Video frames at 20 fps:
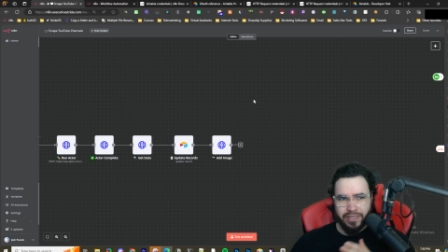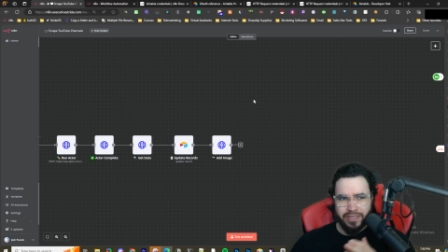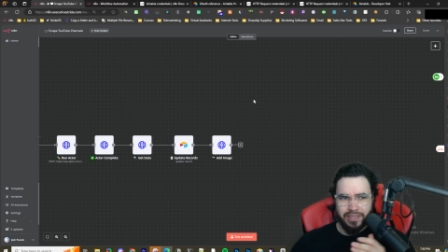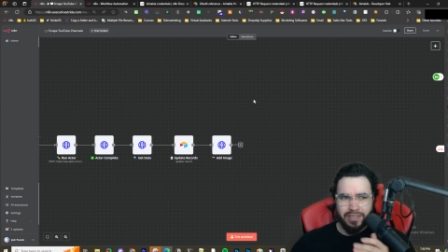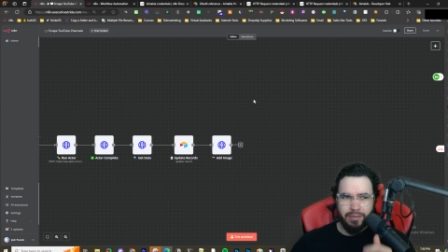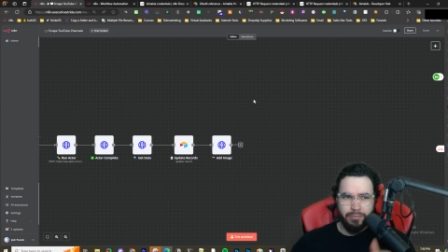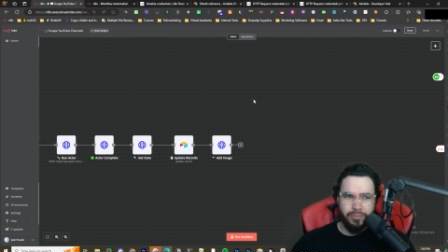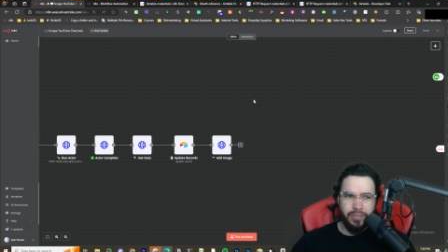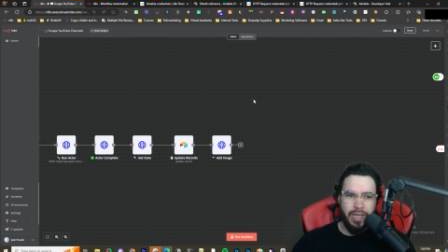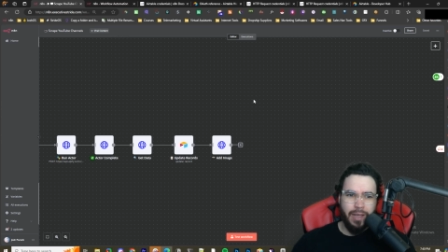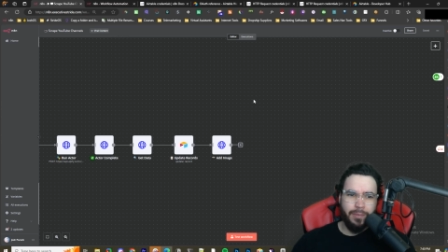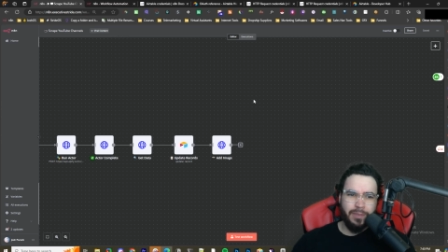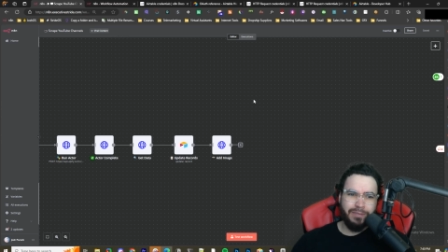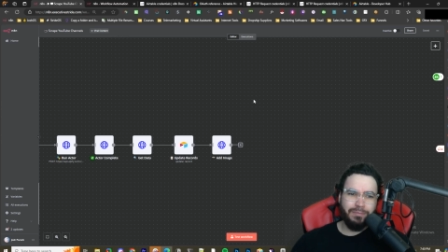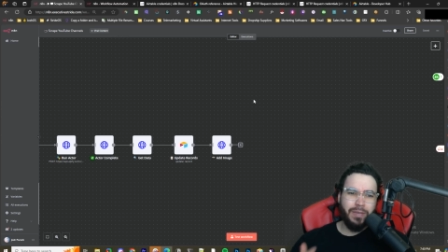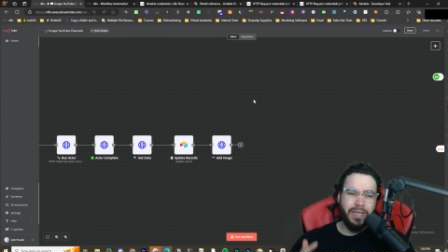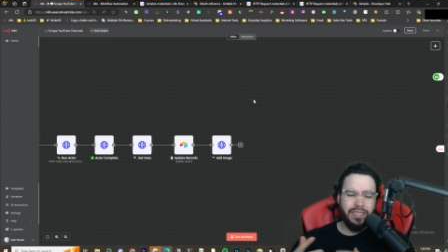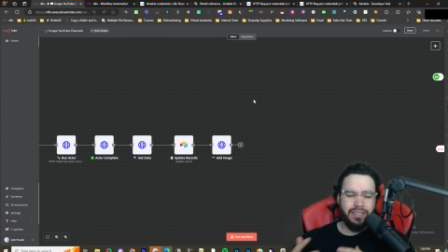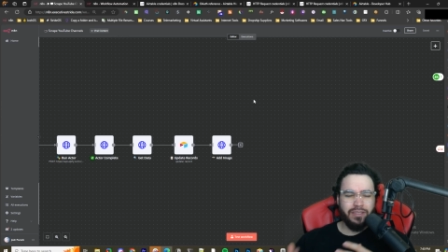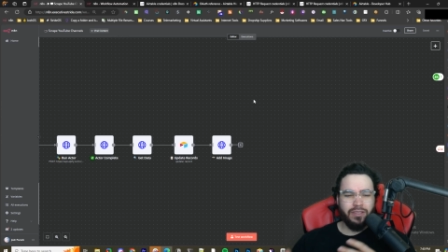sometimes
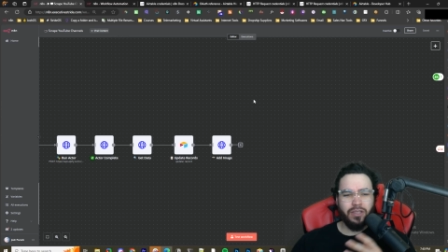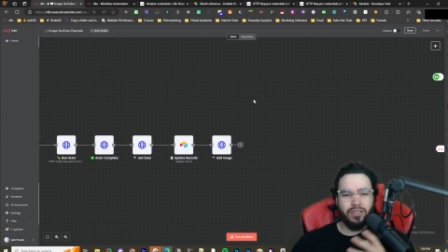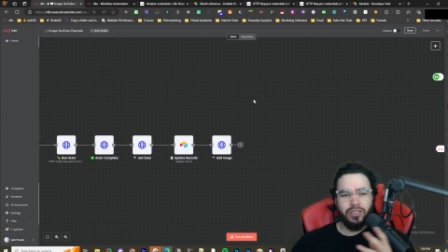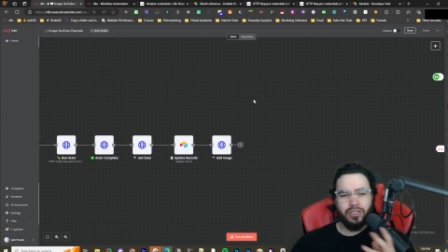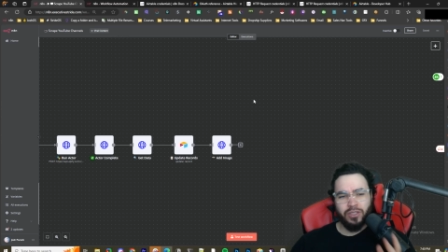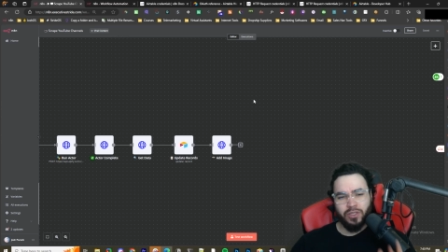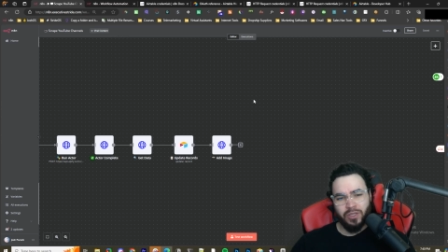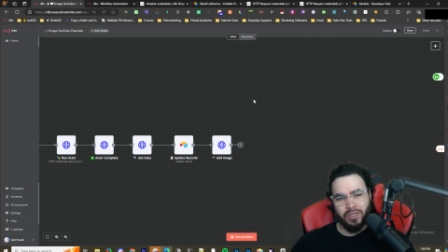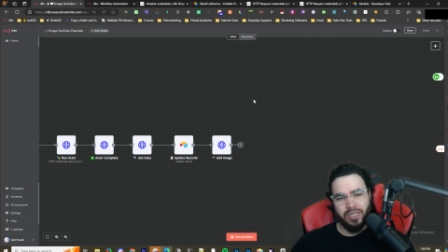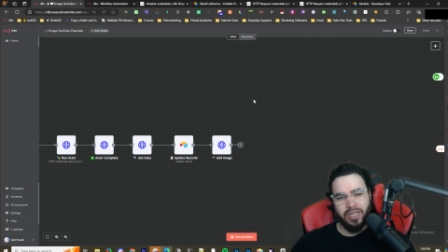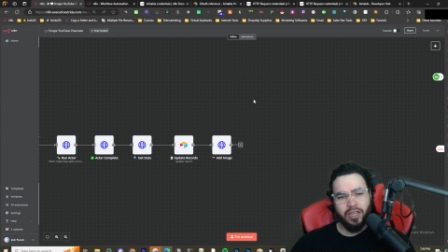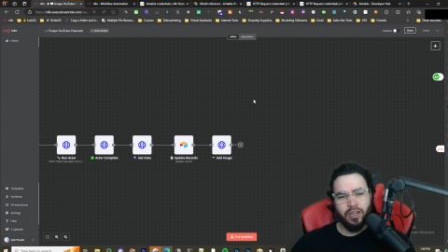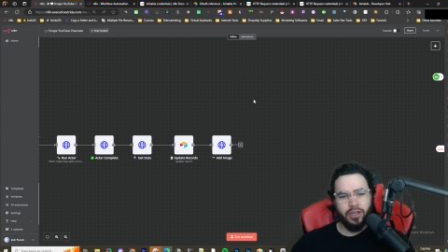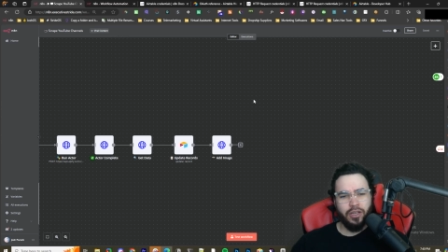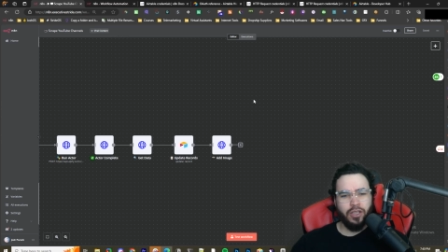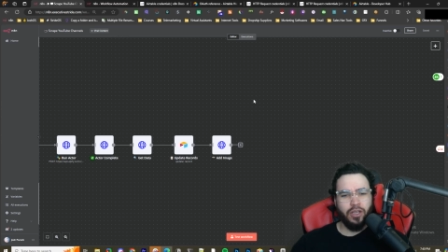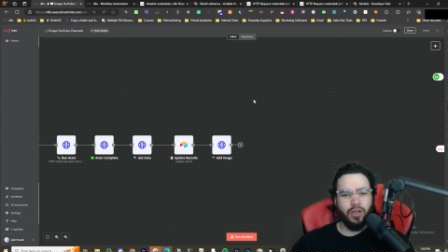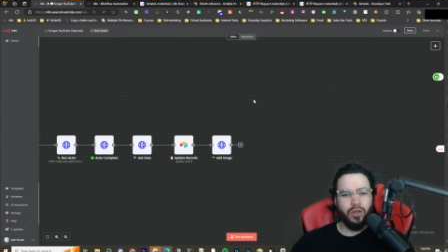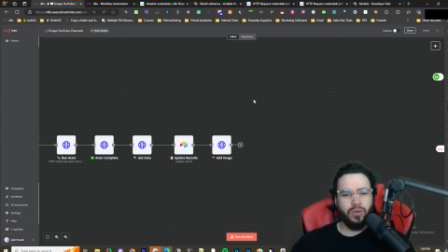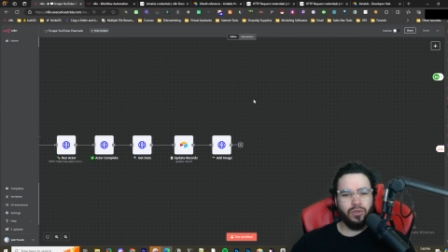based on your
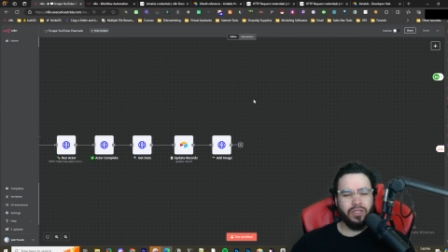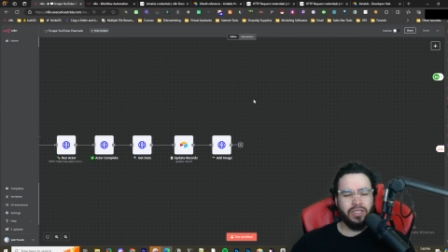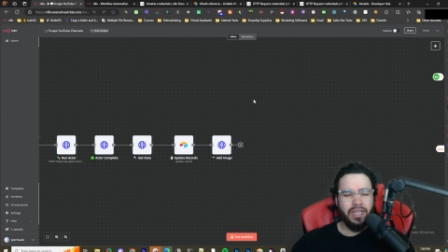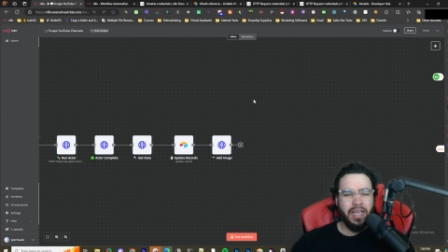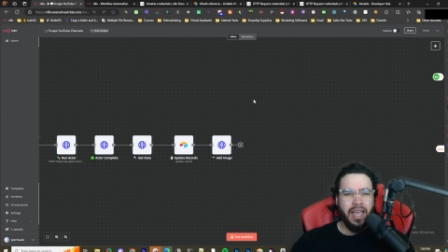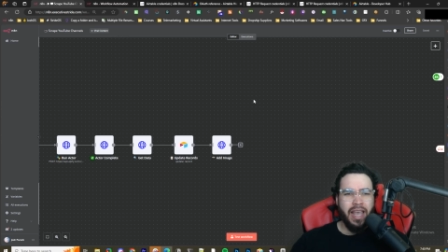scenarios,